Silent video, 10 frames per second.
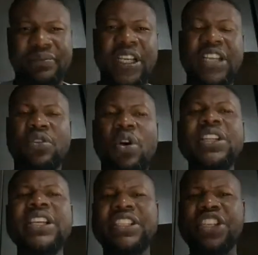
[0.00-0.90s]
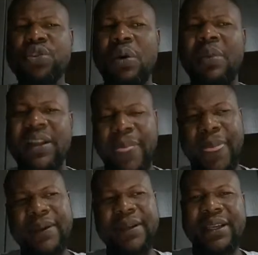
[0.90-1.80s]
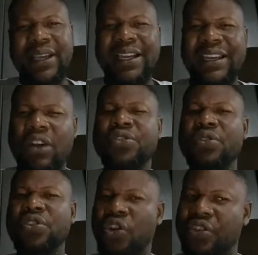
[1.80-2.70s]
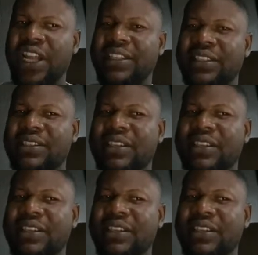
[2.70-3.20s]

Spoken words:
We call it a dishwarmer that also does that.